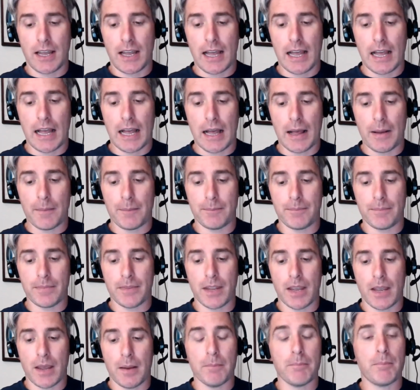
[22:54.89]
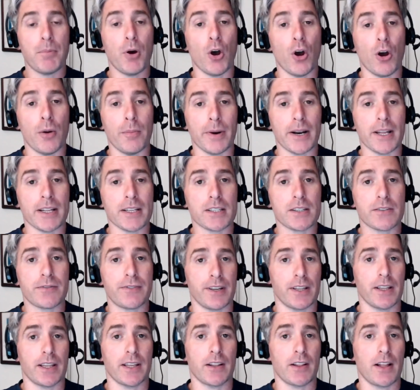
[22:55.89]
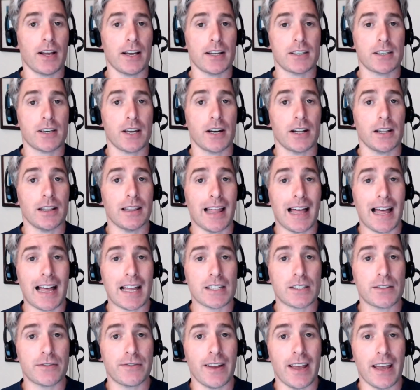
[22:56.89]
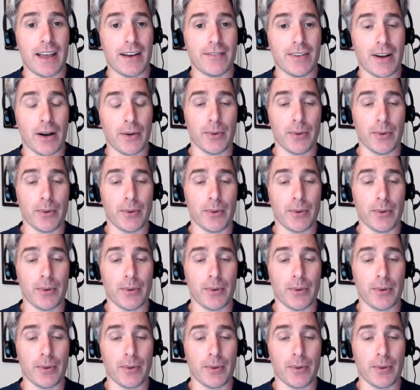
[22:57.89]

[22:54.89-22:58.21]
um, permanence, feeling like it's going to last forever.